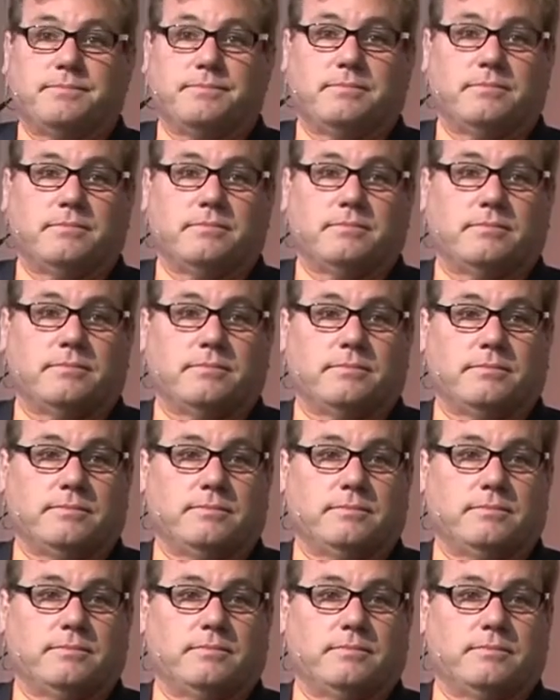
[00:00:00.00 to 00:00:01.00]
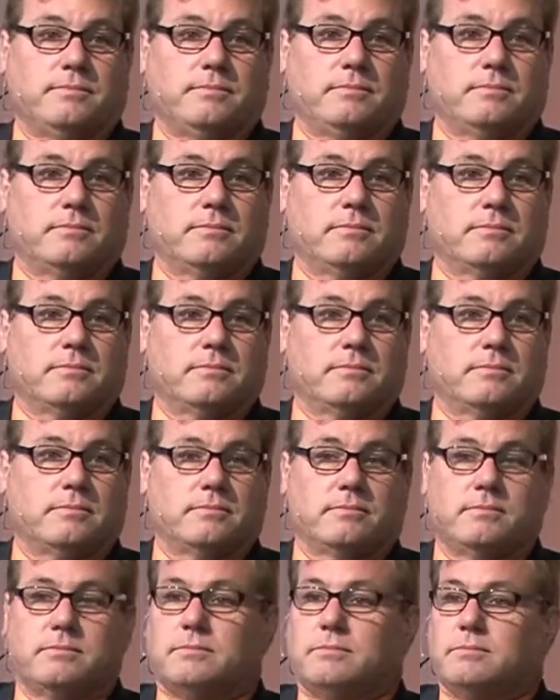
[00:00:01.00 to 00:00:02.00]

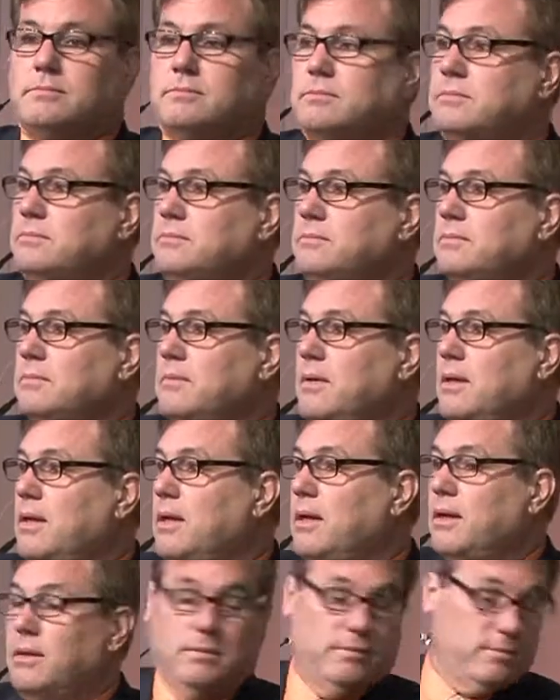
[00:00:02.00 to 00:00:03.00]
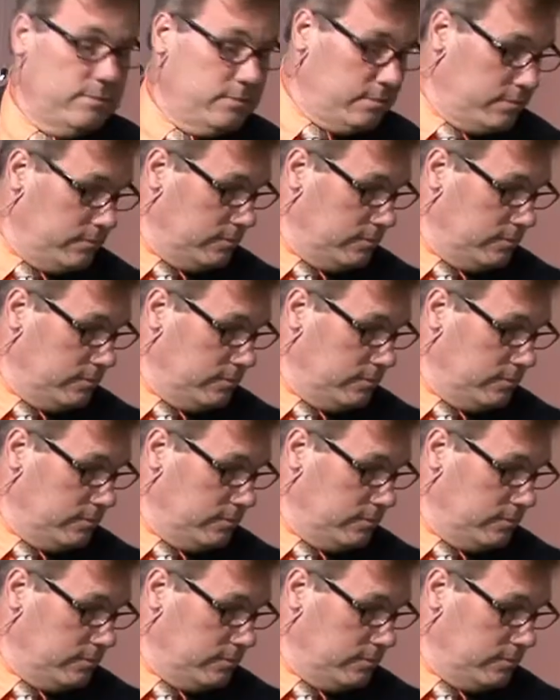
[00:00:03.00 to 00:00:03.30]
(silence)